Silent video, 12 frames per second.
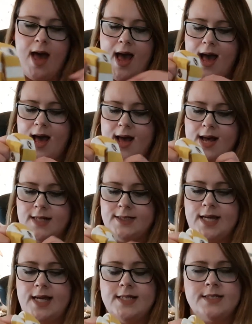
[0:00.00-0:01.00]
and
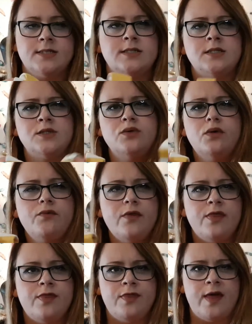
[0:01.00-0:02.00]
it's sort of a
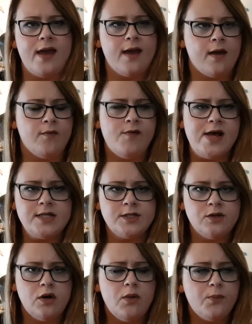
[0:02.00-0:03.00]
thick
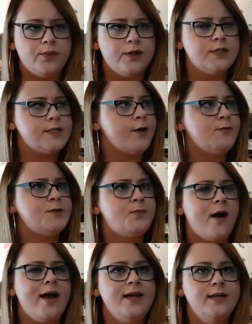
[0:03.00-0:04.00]
vest top because I was
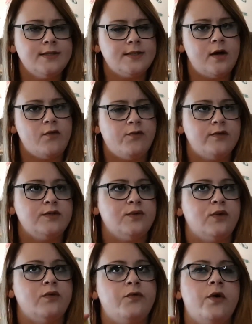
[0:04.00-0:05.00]
buying stuff for
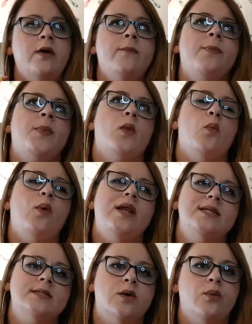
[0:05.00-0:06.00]
sort of
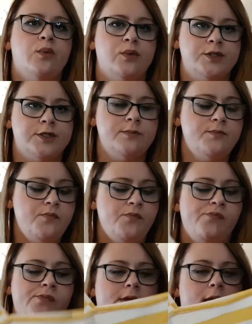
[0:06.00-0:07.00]
winter autumn.
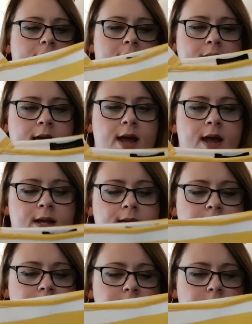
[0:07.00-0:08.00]

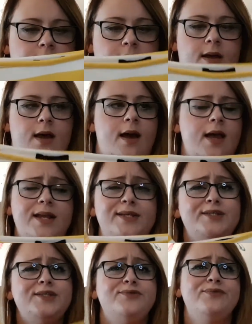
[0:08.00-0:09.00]
And
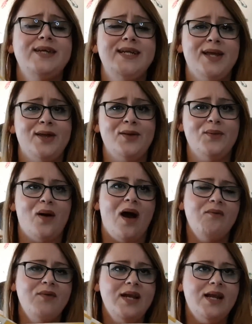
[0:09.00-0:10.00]
it's just really cute.
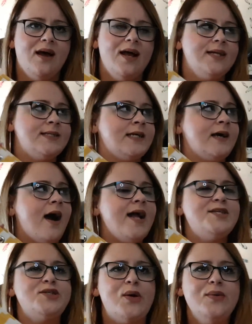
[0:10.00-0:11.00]
I really liked it.
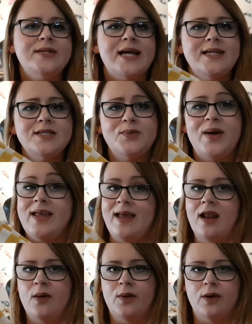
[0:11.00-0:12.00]
I don't tend to wear
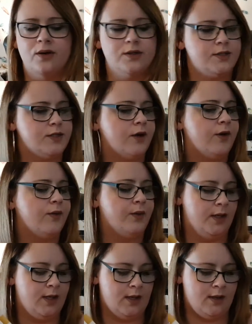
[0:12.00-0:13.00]
yellow a lot, so
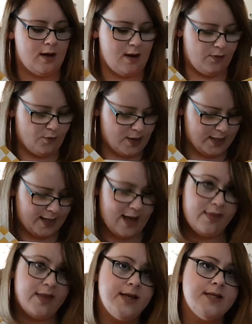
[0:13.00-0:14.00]
I thought I'd
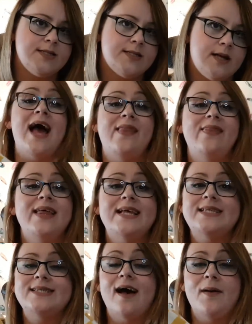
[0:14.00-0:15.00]
get this. And this,
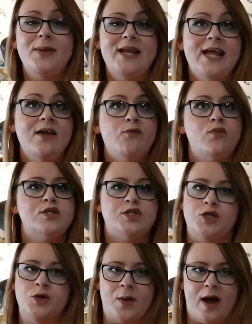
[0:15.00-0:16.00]
I believe, was
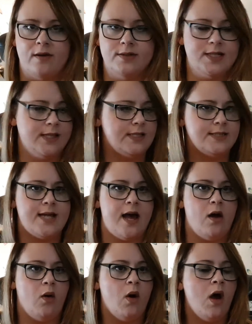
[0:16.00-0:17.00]
£2 in the
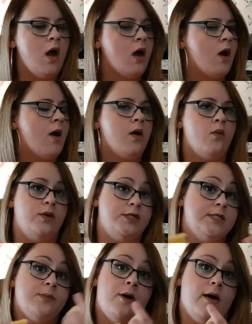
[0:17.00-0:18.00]
sale, which
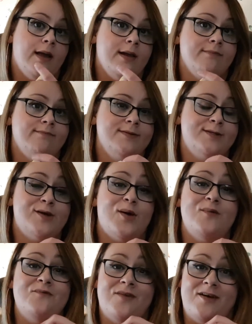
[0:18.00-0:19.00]
is a bargain, so
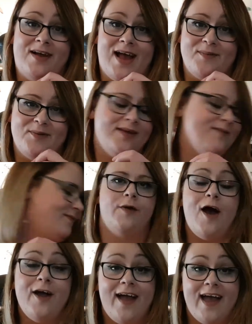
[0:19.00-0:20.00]
I'm very happy.
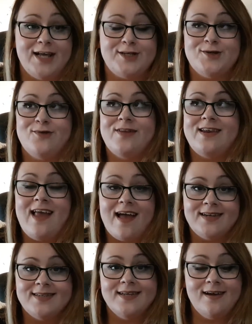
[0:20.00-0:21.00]
Okay, so the
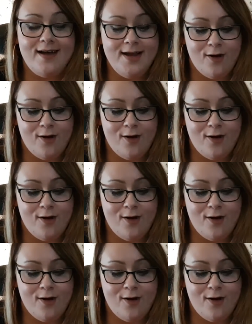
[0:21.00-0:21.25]
next thing I